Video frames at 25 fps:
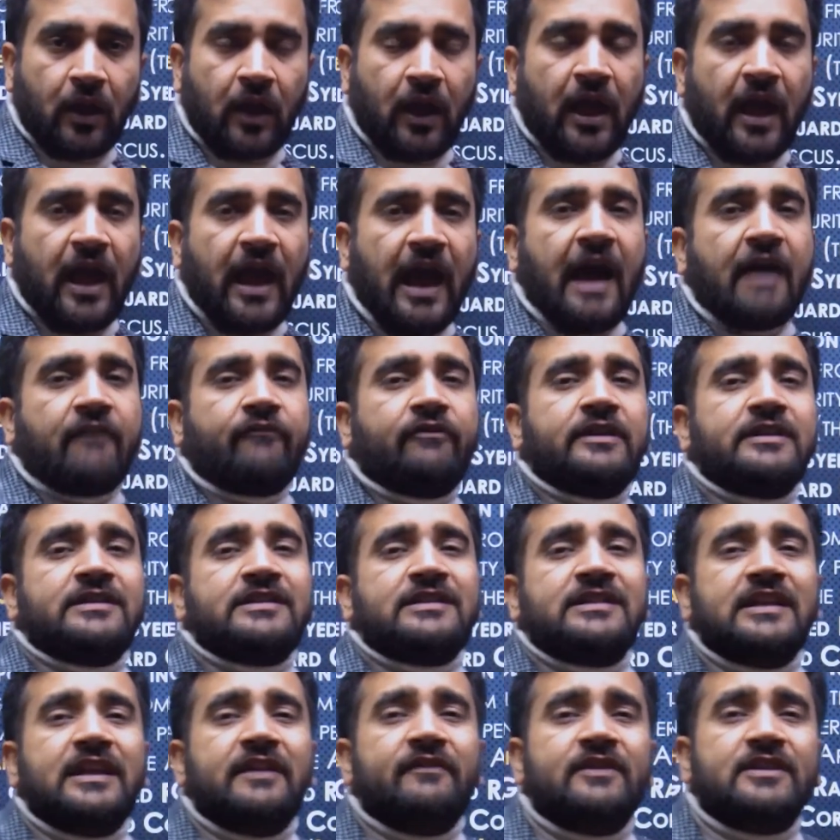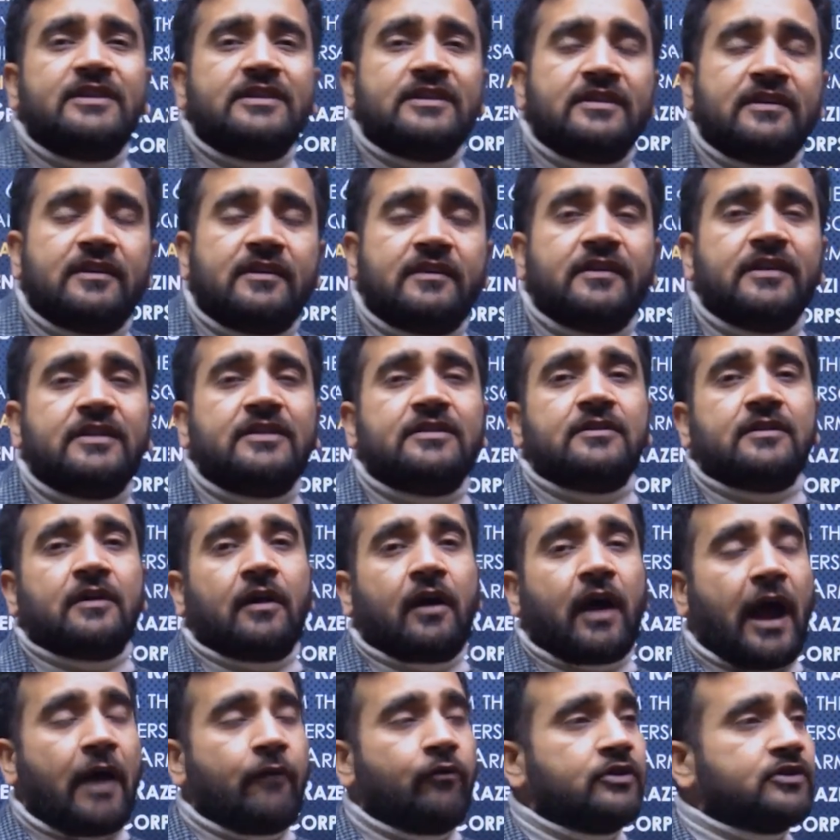have received,
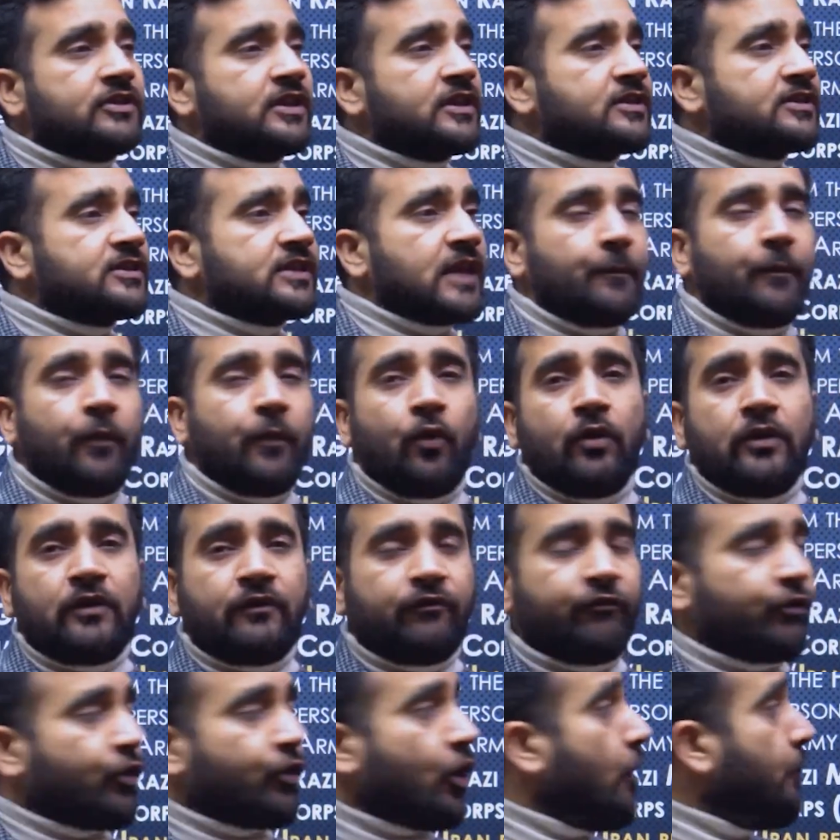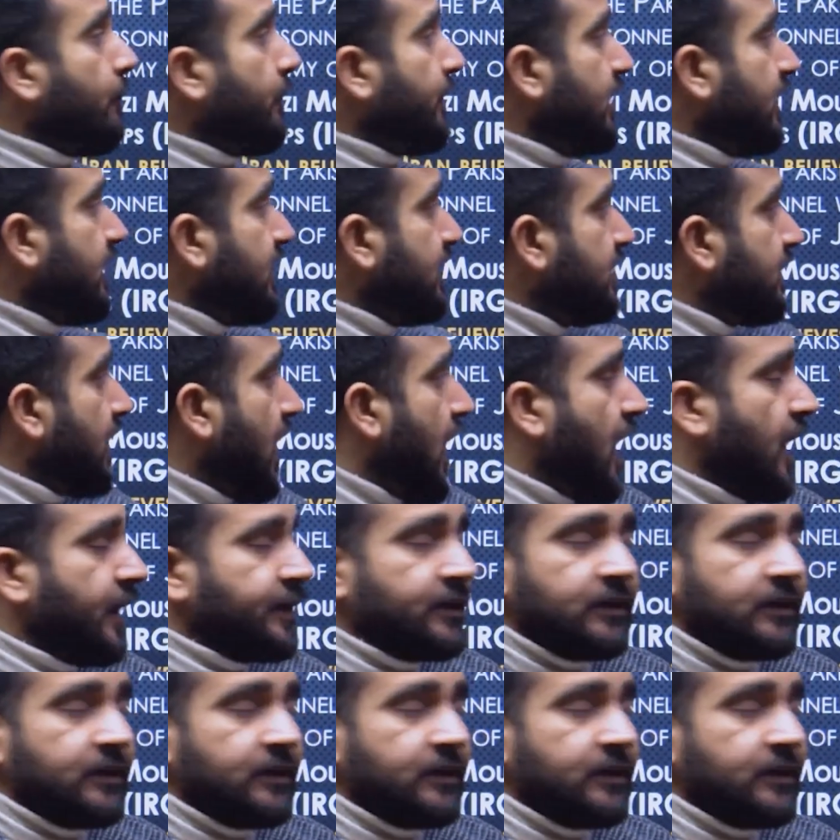I would say, support from Iran,